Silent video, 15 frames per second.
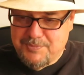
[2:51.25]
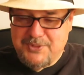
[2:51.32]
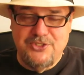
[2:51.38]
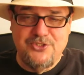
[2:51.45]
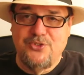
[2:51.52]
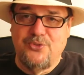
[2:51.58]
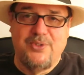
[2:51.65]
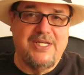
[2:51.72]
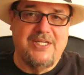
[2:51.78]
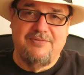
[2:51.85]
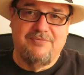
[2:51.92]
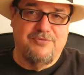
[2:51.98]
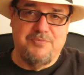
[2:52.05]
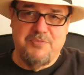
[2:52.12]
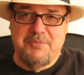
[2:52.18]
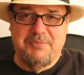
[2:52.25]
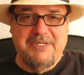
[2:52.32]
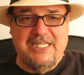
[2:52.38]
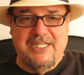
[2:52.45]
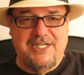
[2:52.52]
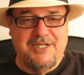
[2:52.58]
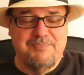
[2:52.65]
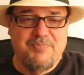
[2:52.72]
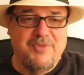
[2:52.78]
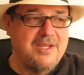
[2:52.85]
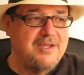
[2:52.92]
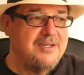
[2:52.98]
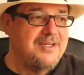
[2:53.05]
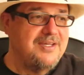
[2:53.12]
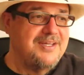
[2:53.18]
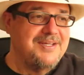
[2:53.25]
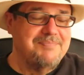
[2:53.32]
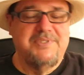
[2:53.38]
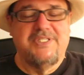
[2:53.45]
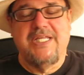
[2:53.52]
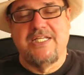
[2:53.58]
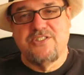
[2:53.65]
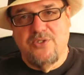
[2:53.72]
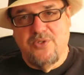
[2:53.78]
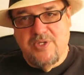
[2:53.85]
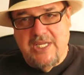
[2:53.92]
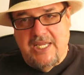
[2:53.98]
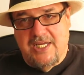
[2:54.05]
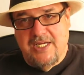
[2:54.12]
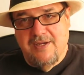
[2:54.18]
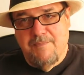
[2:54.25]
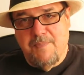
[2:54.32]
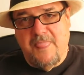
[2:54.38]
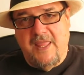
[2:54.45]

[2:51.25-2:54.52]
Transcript: been doing it from the beginning, but that's okay.